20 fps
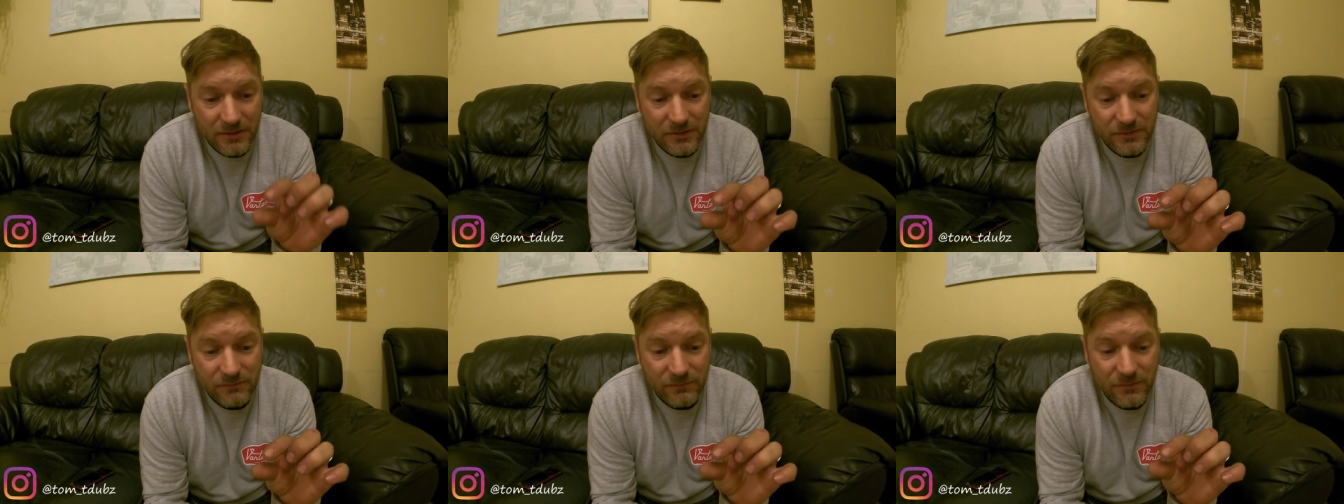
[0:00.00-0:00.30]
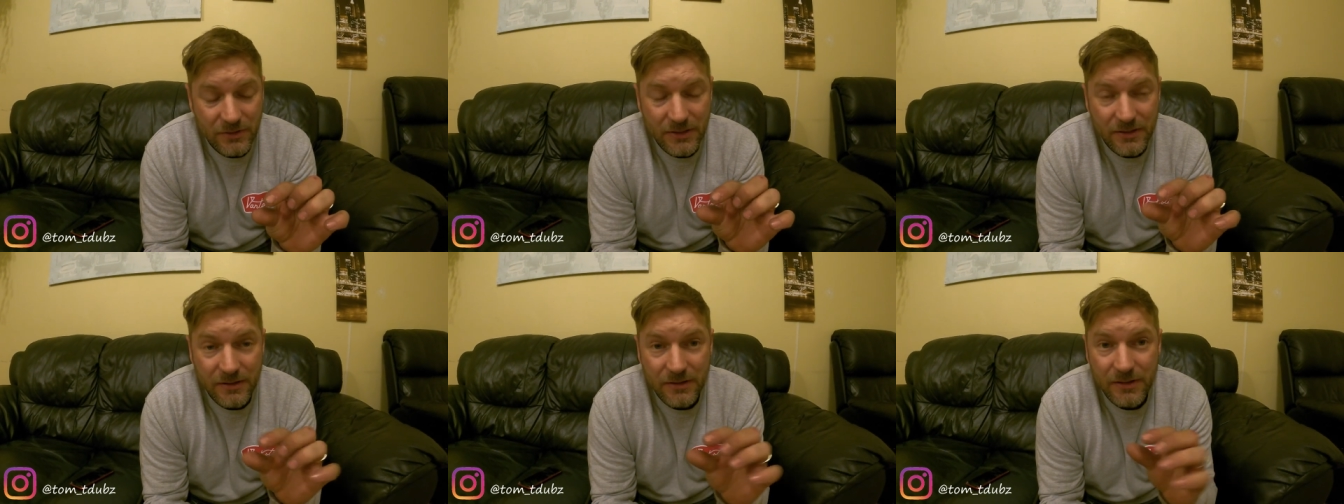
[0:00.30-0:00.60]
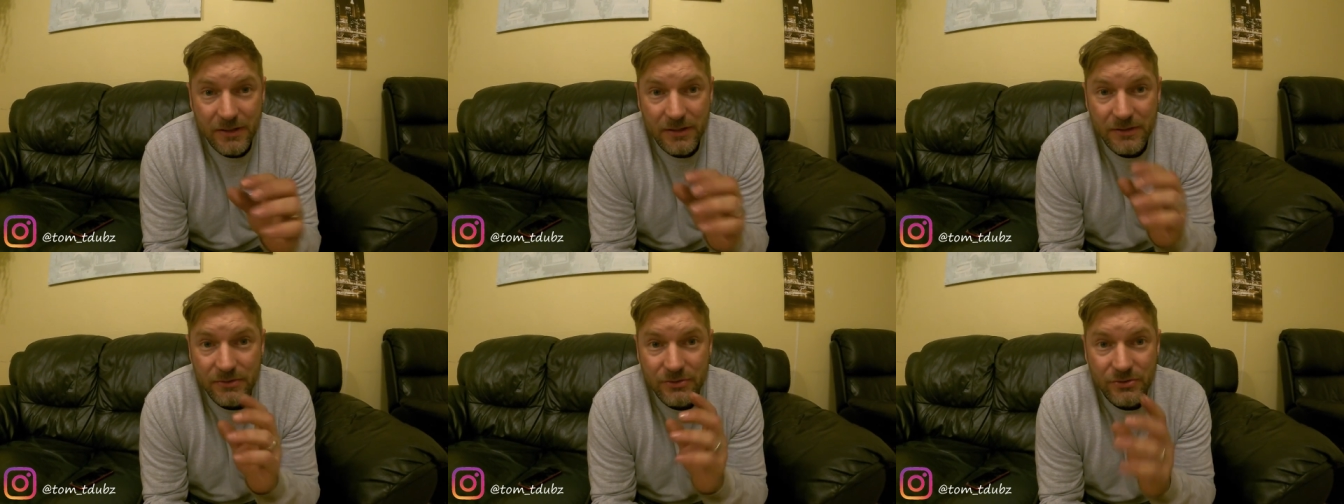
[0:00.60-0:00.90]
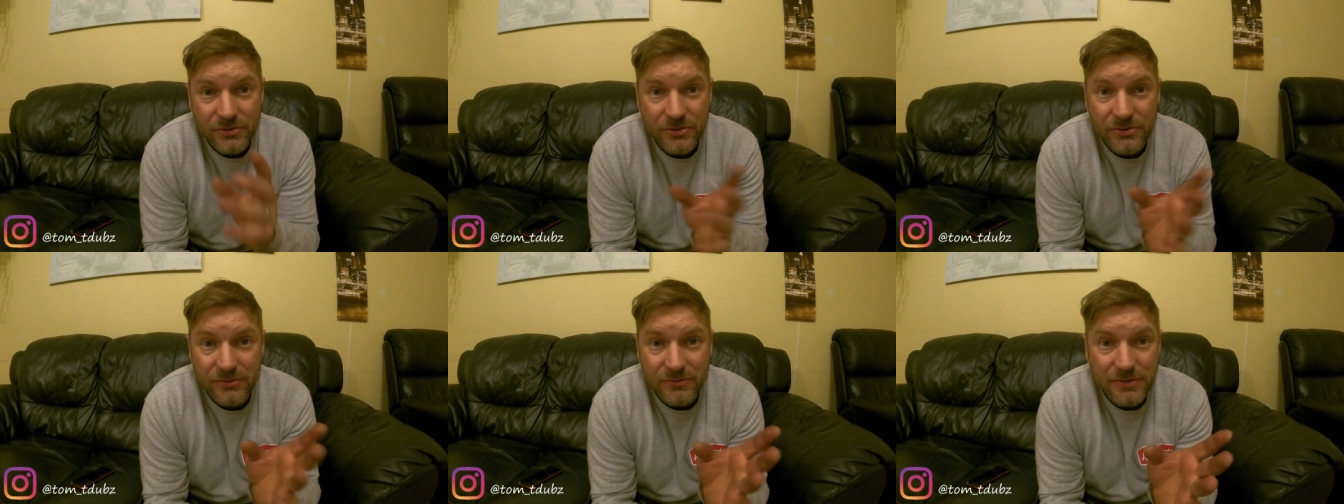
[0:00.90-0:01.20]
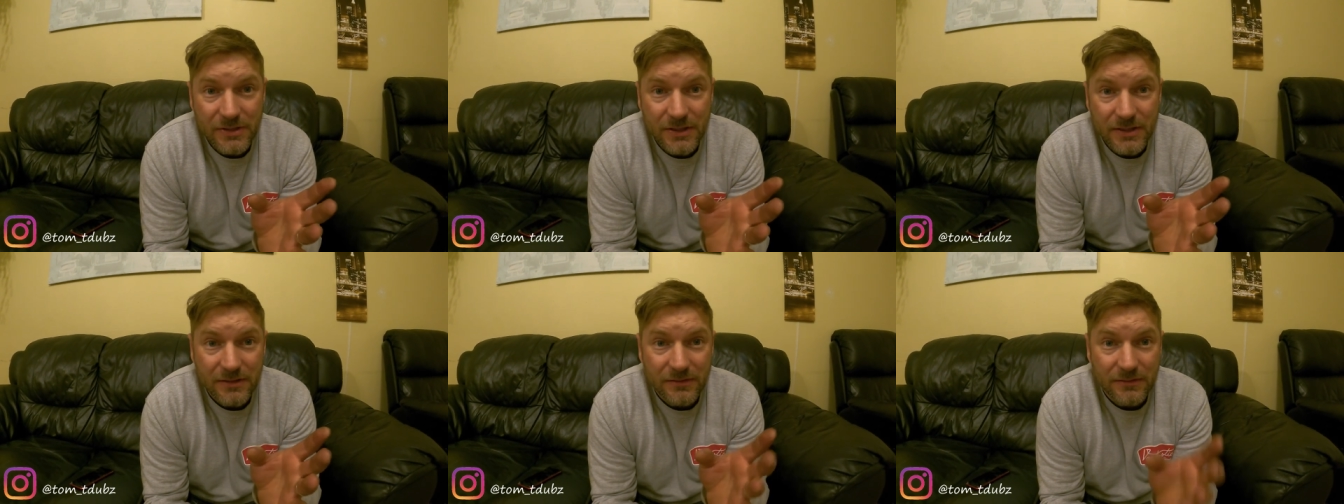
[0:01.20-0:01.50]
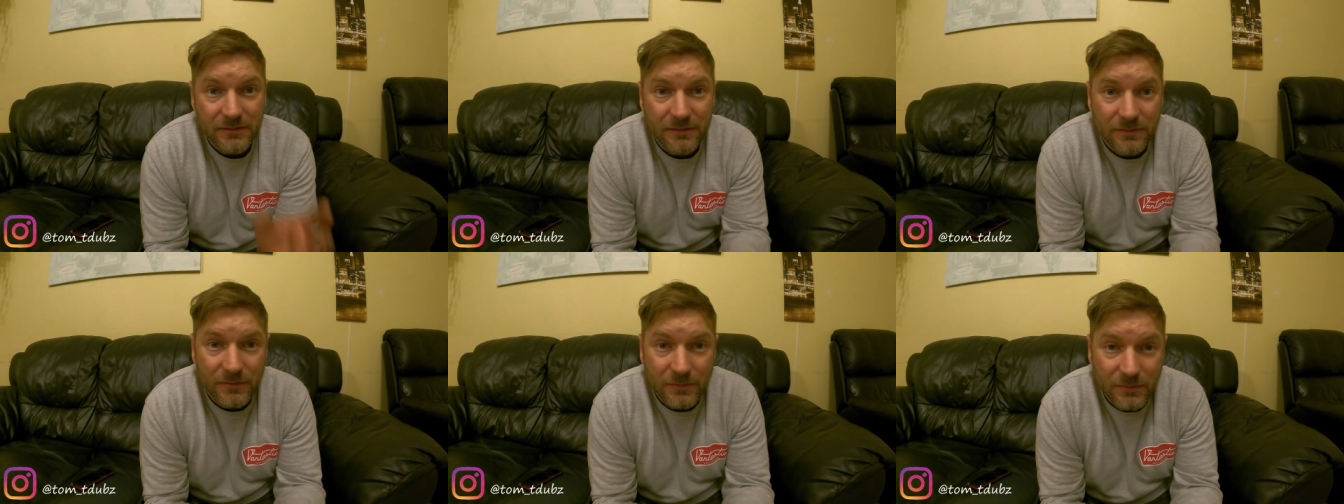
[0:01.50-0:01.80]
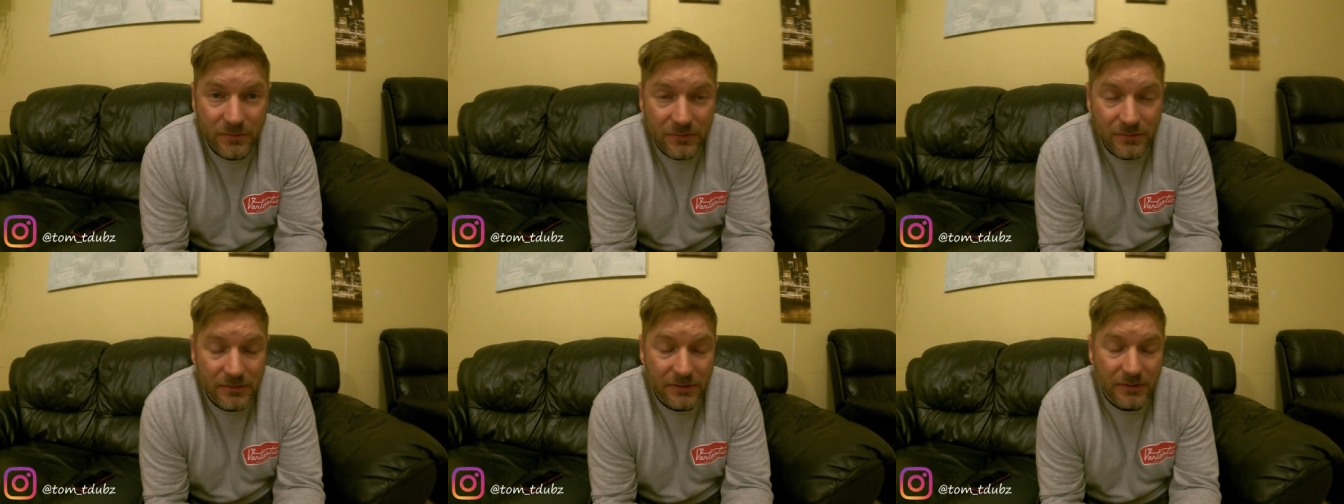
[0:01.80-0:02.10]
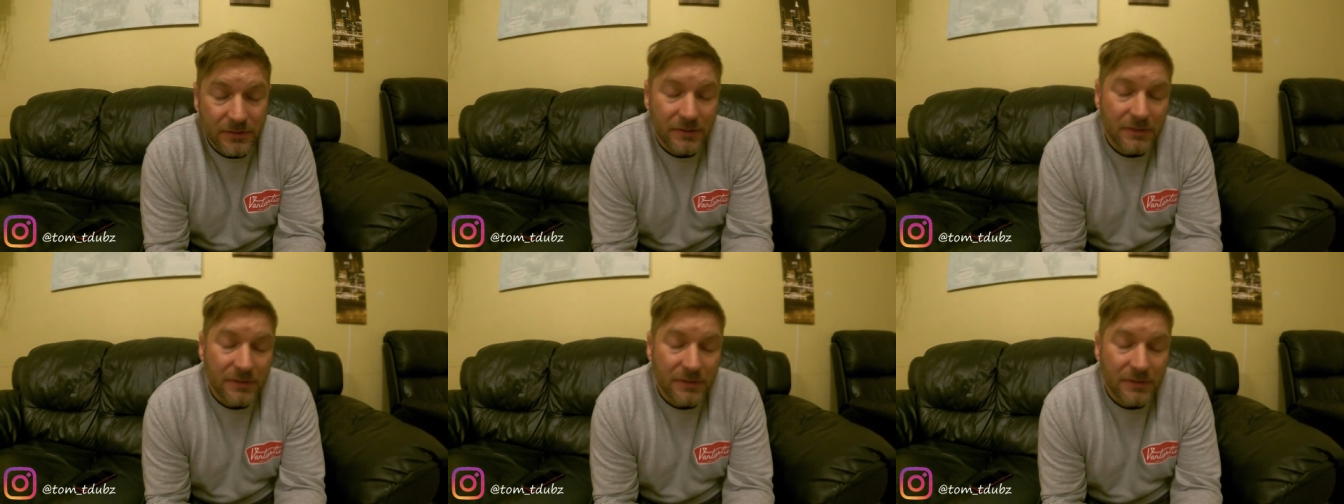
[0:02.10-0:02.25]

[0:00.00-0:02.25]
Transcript: it's really thin just use that if you want